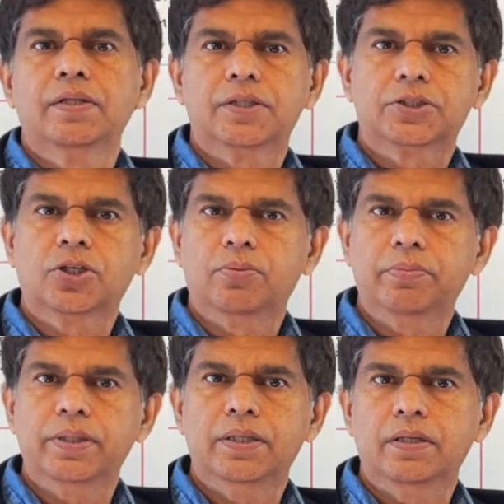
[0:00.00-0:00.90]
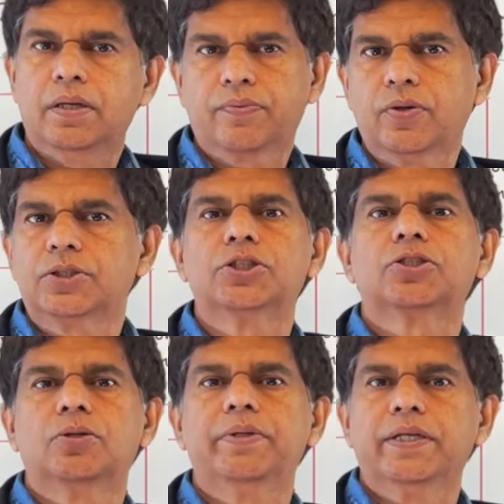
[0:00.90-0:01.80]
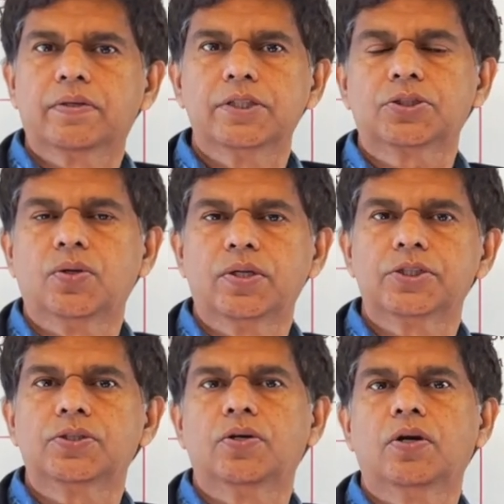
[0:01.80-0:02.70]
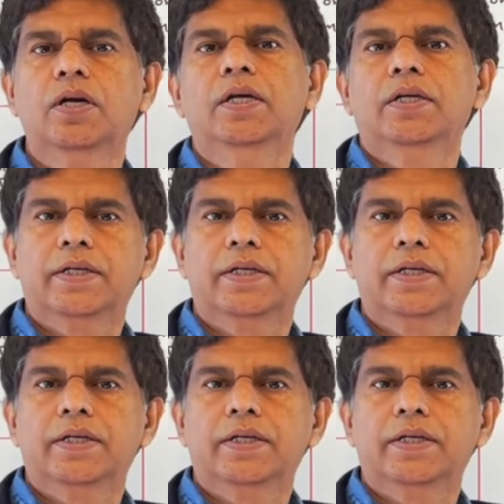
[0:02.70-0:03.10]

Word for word: There's going to be, of course, there's going to be increased cortisol,